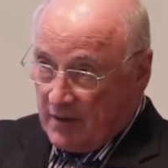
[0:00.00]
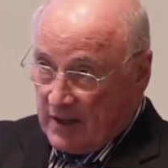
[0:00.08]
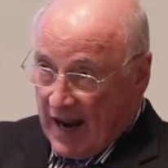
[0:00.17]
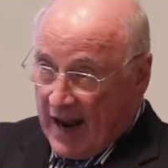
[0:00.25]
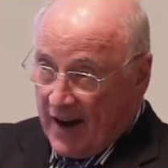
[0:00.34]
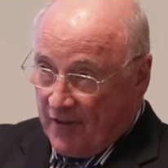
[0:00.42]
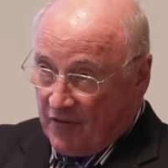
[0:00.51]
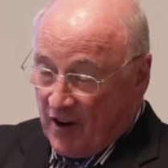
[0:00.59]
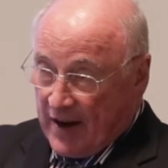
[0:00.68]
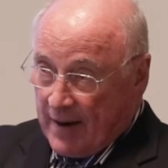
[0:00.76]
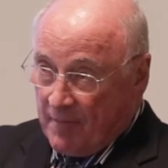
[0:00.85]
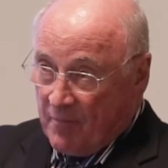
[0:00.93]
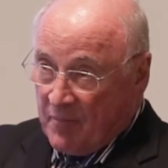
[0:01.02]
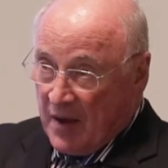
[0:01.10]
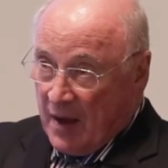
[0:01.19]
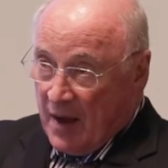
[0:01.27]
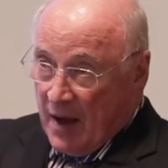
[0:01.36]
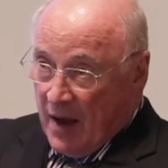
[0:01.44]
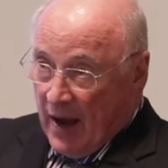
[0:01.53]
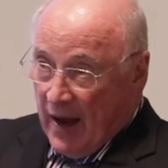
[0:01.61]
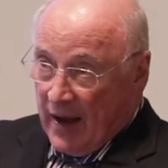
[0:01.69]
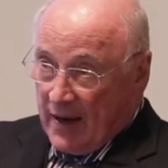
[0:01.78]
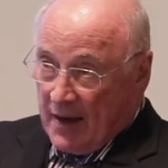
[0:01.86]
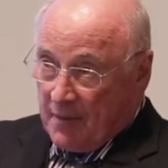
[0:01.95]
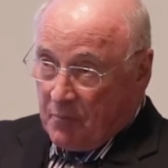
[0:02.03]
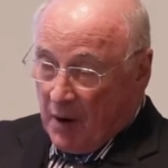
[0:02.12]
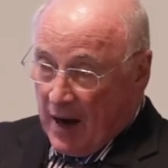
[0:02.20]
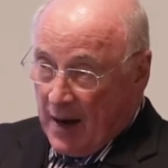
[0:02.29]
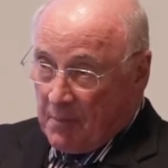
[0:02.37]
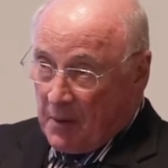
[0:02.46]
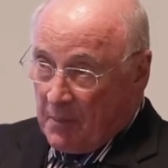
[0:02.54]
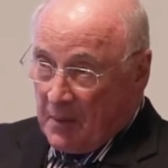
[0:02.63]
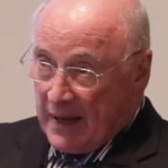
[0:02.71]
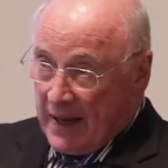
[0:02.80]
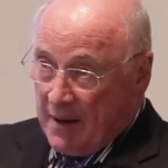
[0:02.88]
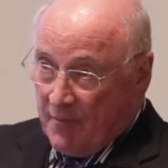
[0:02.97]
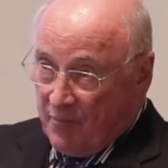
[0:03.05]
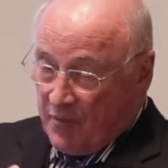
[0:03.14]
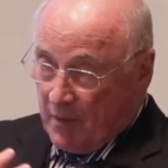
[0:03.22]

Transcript: diaphragm, and it probably